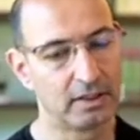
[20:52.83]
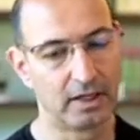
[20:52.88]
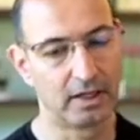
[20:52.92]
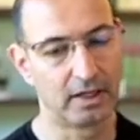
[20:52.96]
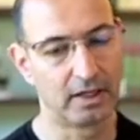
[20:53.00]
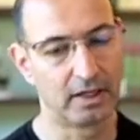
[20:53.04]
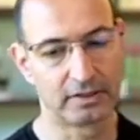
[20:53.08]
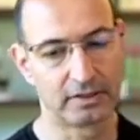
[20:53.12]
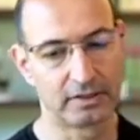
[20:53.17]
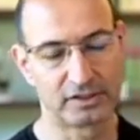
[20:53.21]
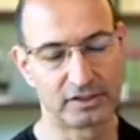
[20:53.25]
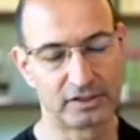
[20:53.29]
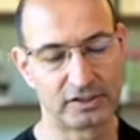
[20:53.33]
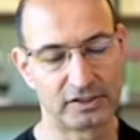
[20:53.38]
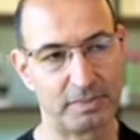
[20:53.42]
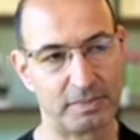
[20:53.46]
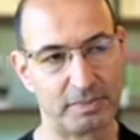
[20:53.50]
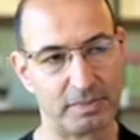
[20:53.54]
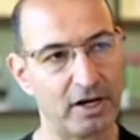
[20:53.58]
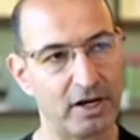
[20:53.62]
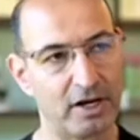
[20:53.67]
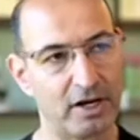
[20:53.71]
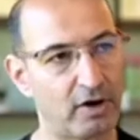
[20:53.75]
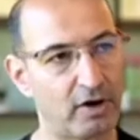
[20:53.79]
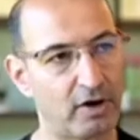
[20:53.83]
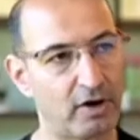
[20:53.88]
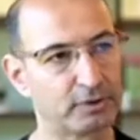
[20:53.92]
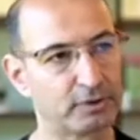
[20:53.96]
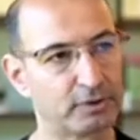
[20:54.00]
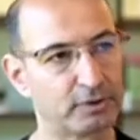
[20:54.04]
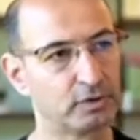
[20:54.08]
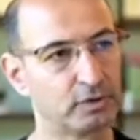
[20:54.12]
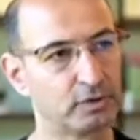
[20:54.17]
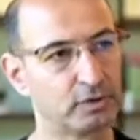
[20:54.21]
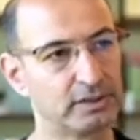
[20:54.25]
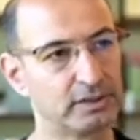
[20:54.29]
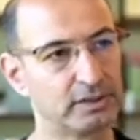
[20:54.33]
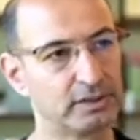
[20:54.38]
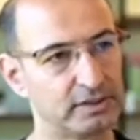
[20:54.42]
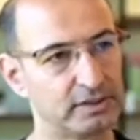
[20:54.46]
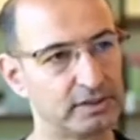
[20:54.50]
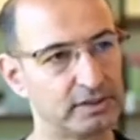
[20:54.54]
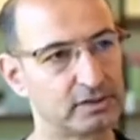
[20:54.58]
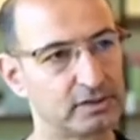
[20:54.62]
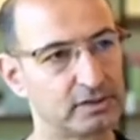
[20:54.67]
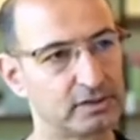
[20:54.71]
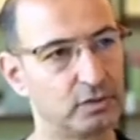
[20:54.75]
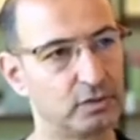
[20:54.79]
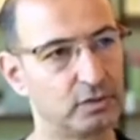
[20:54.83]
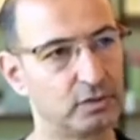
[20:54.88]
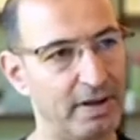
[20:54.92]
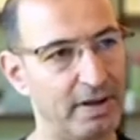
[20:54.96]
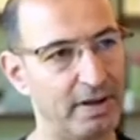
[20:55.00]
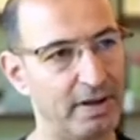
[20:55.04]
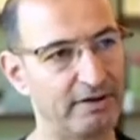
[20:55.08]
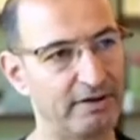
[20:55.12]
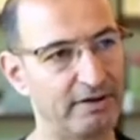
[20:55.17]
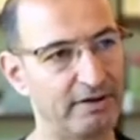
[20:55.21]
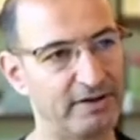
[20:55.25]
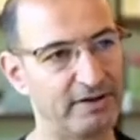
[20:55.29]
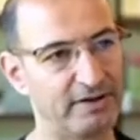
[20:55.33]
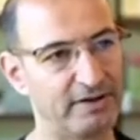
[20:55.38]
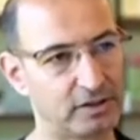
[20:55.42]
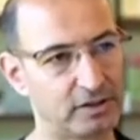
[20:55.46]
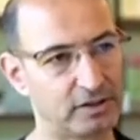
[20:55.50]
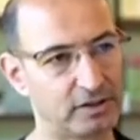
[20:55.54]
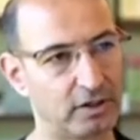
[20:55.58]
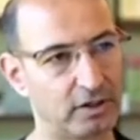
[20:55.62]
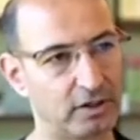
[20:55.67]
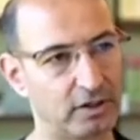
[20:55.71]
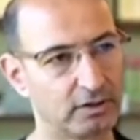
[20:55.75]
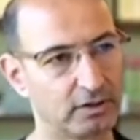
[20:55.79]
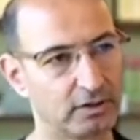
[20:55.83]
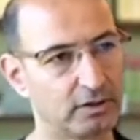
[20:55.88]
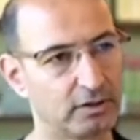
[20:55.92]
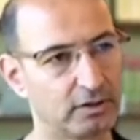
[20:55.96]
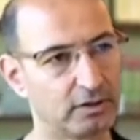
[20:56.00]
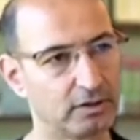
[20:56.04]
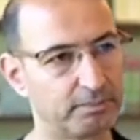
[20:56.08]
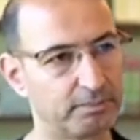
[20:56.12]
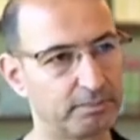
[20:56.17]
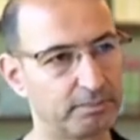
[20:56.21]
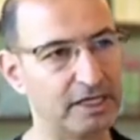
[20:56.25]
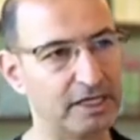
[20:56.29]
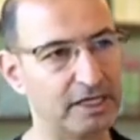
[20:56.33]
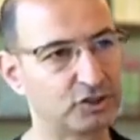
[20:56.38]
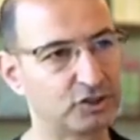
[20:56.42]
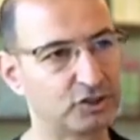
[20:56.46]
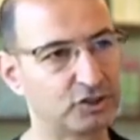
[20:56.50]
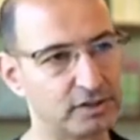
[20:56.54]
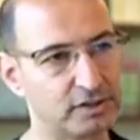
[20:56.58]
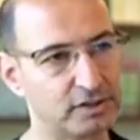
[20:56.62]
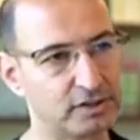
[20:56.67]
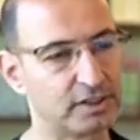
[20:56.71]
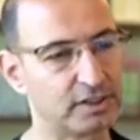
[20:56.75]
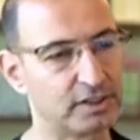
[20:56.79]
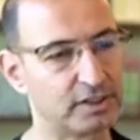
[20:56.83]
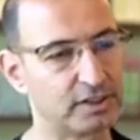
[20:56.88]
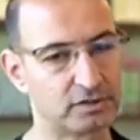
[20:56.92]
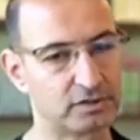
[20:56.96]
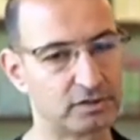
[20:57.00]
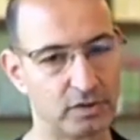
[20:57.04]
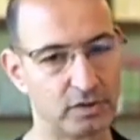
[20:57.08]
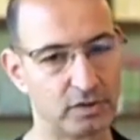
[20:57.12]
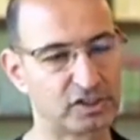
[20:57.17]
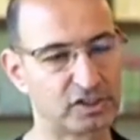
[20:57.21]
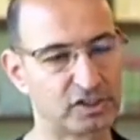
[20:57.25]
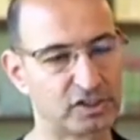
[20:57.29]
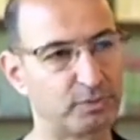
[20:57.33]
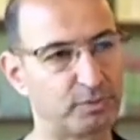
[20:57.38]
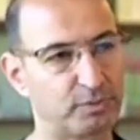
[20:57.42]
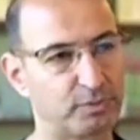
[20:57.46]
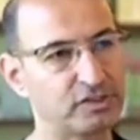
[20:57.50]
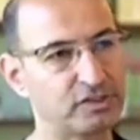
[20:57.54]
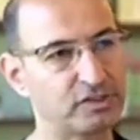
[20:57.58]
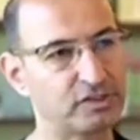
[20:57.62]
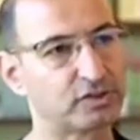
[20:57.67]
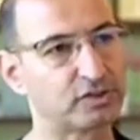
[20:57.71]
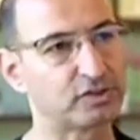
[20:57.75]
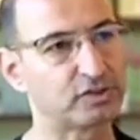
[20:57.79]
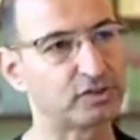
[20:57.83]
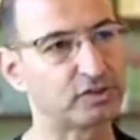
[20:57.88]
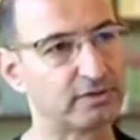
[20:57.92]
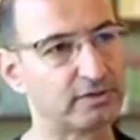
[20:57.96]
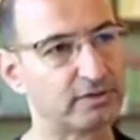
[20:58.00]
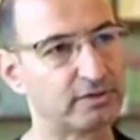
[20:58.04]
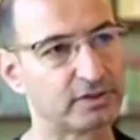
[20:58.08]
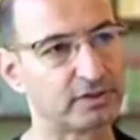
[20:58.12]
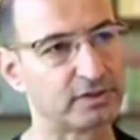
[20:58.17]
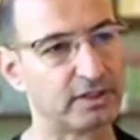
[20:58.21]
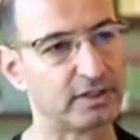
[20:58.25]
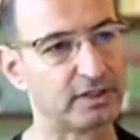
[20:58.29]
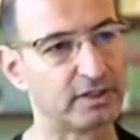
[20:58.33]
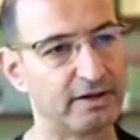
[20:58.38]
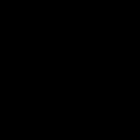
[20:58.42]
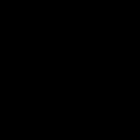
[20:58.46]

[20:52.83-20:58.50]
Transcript: the span of opportunities to manifest our passions and to express ourselves in life